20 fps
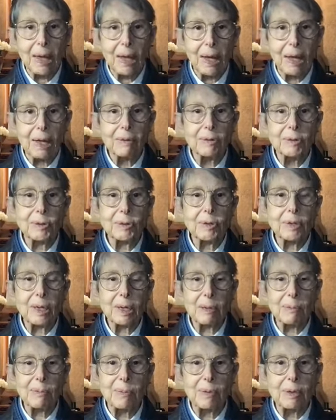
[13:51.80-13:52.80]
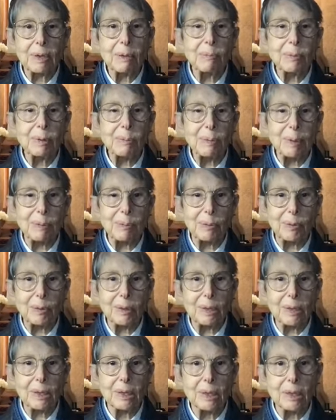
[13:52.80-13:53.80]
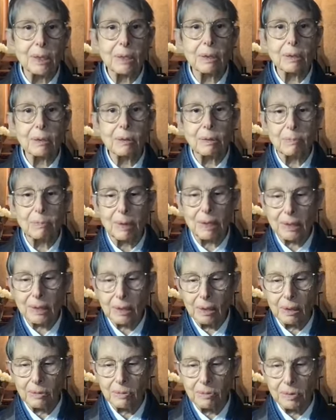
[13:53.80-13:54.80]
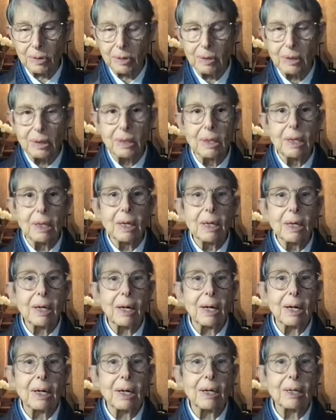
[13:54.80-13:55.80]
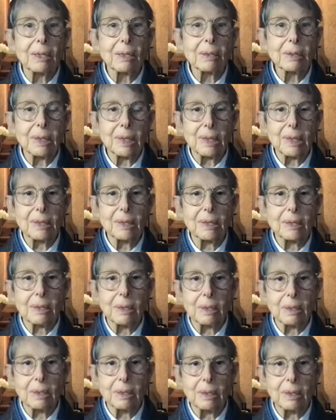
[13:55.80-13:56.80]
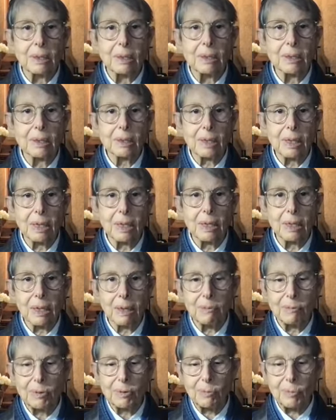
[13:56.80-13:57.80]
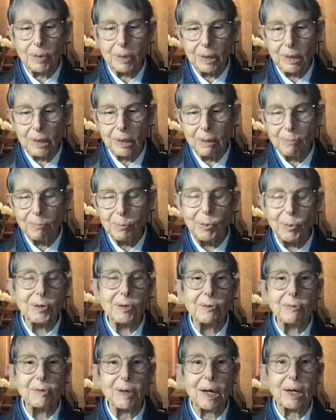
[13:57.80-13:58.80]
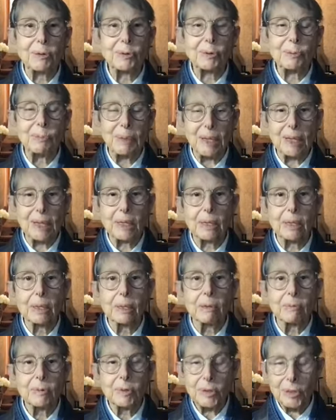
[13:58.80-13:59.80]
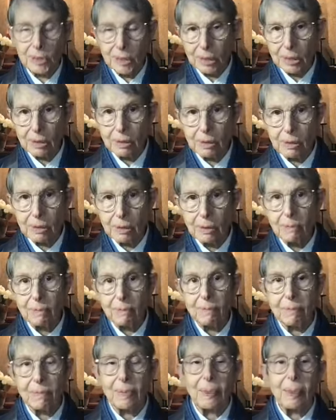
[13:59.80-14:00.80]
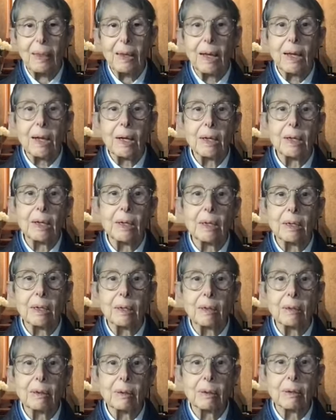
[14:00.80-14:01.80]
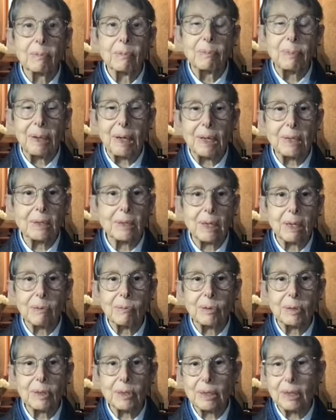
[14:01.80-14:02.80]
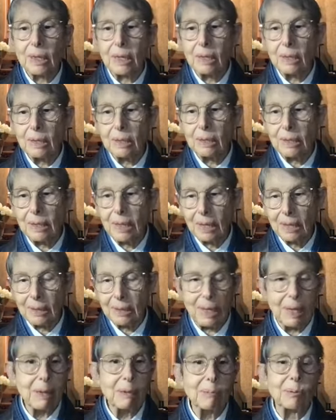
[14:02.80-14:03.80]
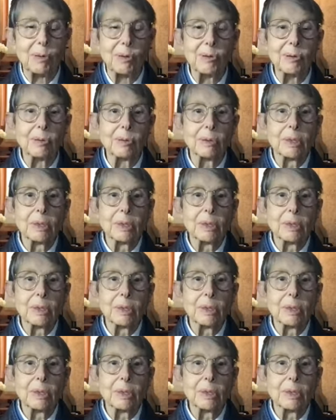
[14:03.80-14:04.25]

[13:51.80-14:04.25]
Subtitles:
I've known a number of people, including myself, that decided that was a really important vow to make, which it is. But I wasn't yet able